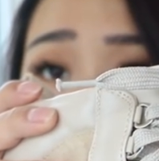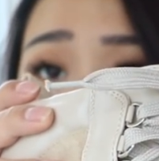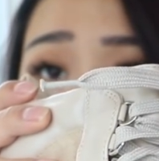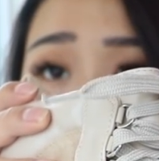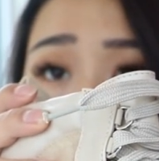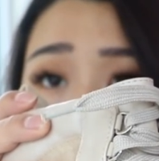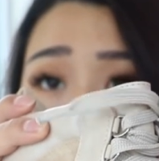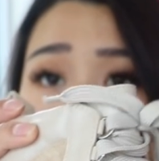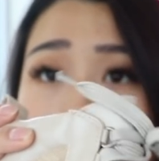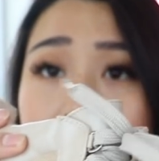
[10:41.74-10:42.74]
details that they
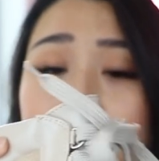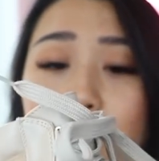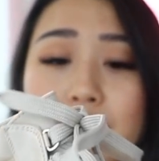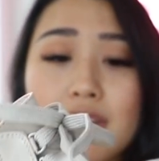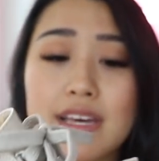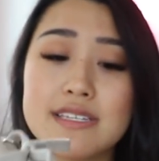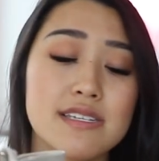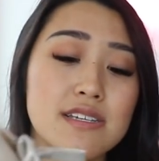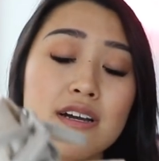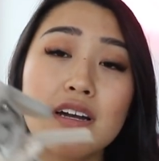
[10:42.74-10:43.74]
have where the
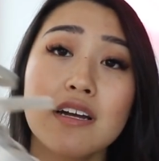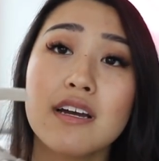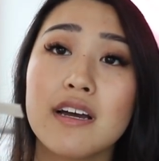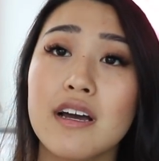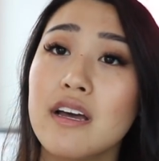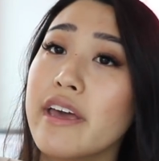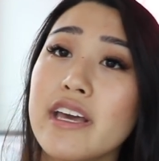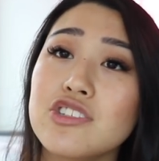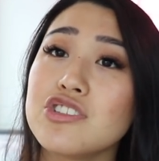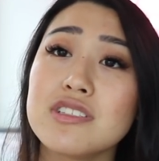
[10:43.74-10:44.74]
laces are.
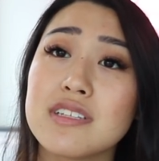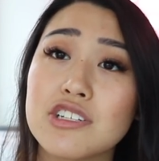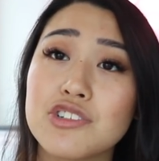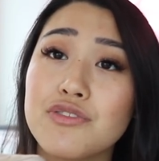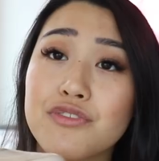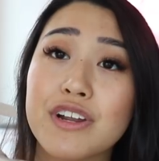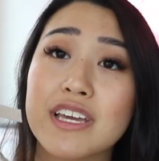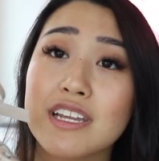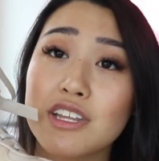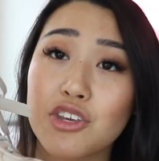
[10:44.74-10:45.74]
It's just such a
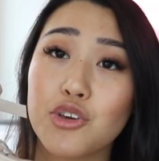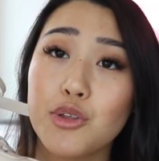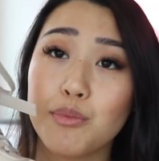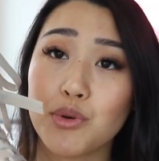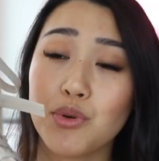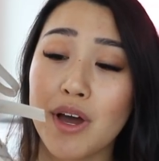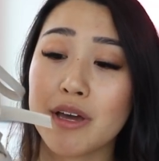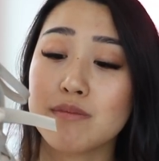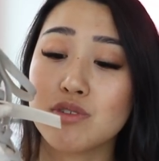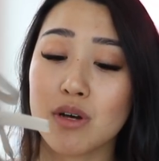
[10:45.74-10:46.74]
freaking cute boot. I
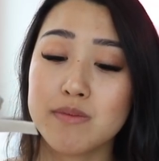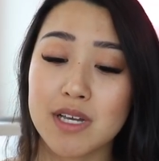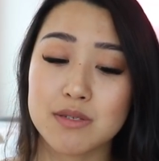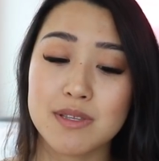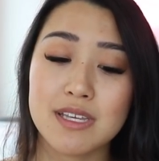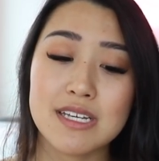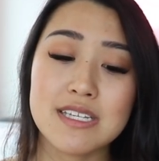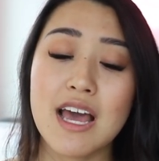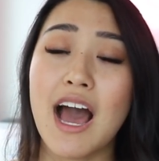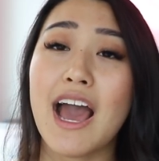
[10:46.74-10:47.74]
am so obsessed with
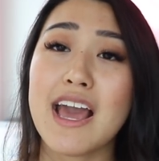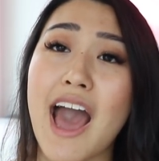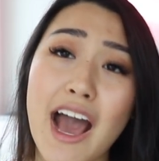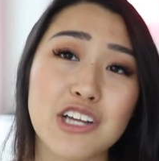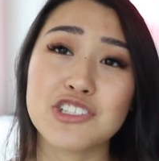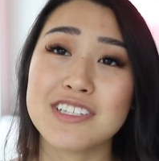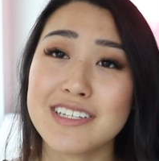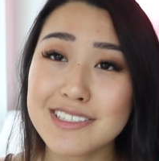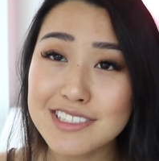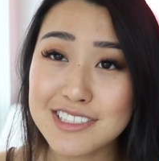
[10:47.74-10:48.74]
this. I
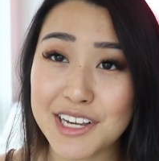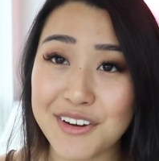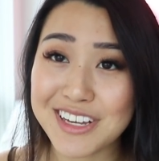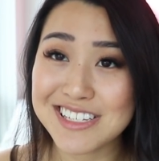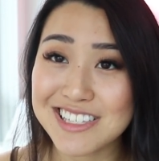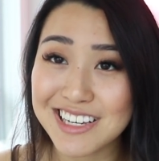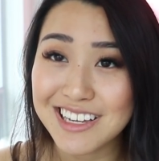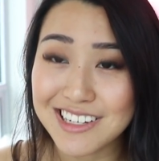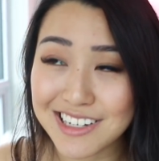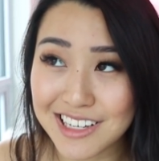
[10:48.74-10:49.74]
actually
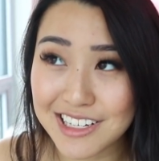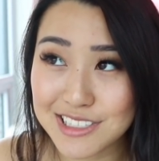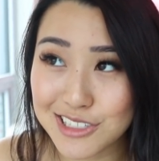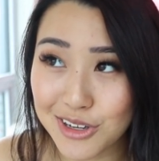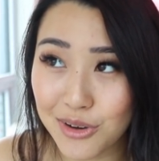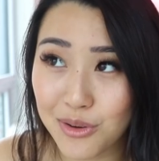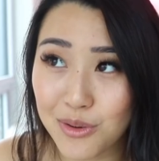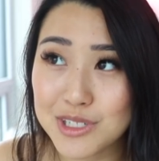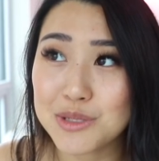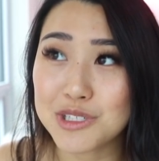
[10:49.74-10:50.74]
seriously need to
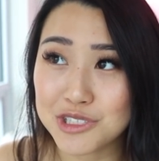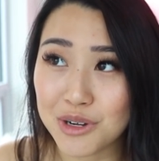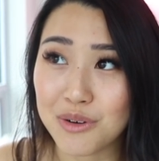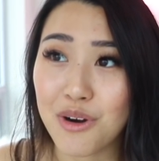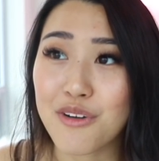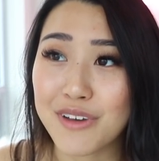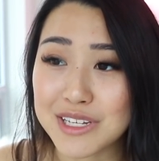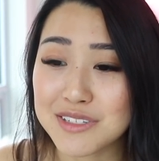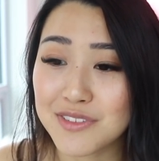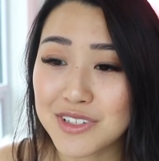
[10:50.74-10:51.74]
go to a show or
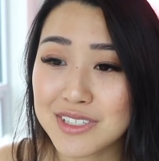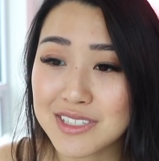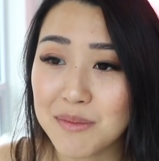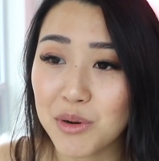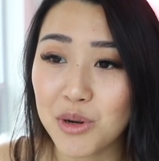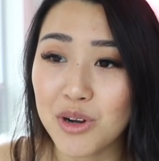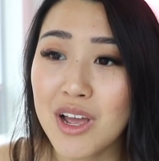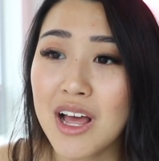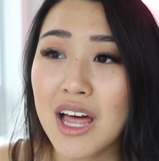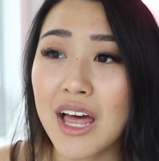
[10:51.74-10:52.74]
festival this summer,
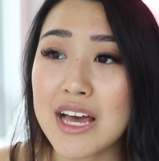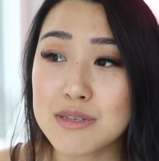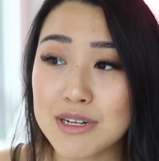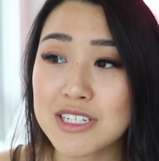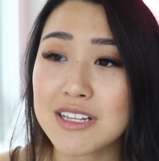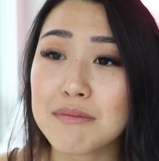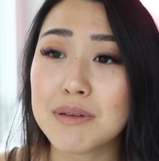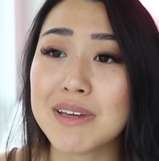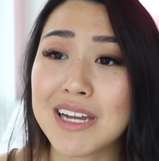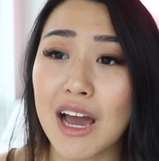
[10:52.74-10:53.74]
especially like
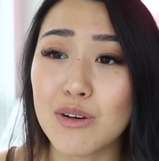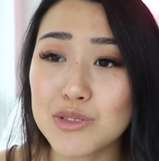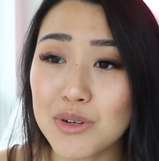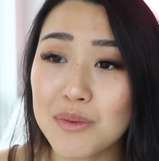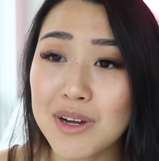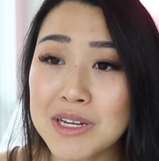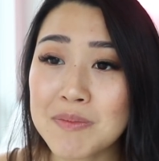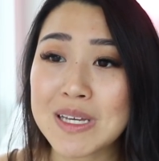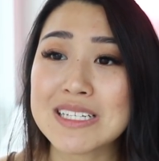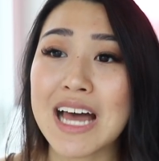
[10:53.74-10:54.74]
maybe an outdoor one,
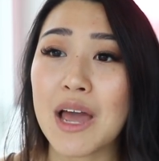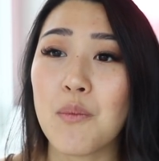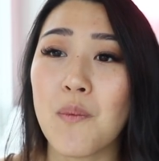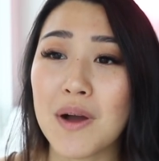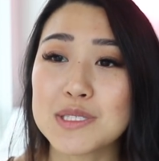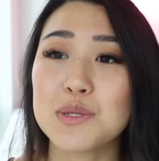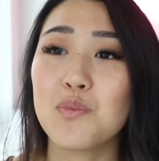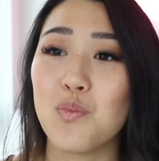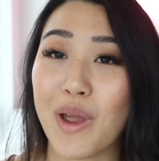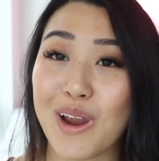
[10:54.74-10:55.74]
because I want to
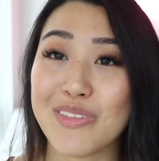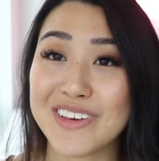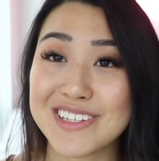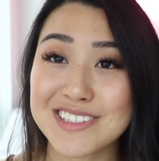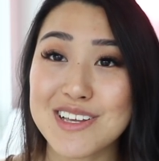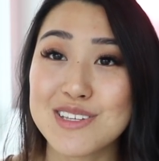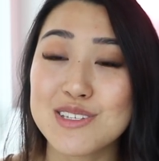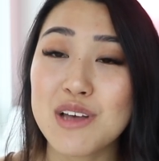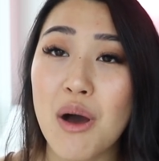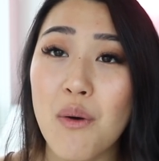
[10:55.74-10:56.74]
wear these
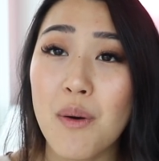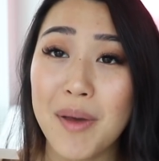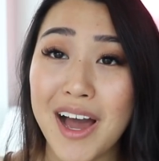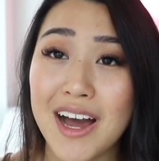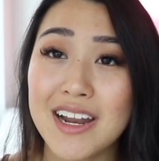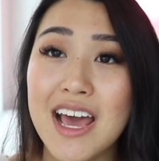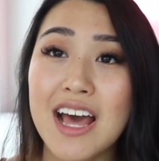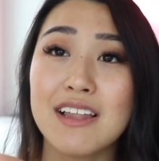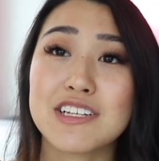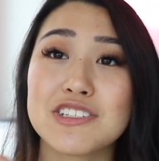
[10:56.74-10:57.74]
so bad.
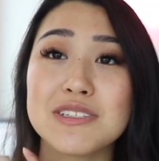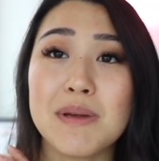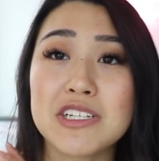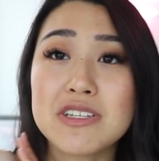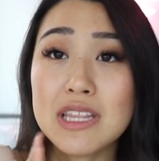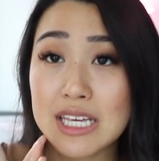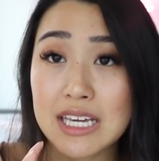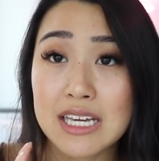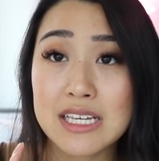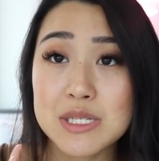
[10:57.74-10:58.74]
Like, just imagine
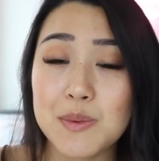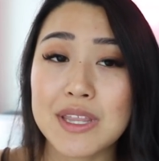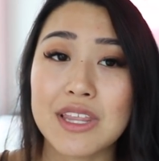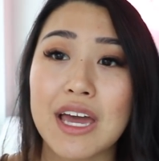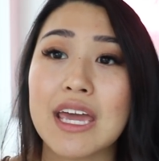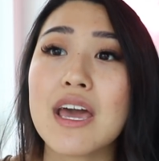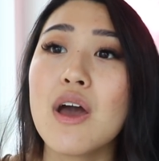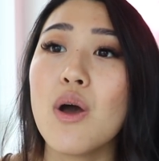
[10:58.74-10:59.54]
these with like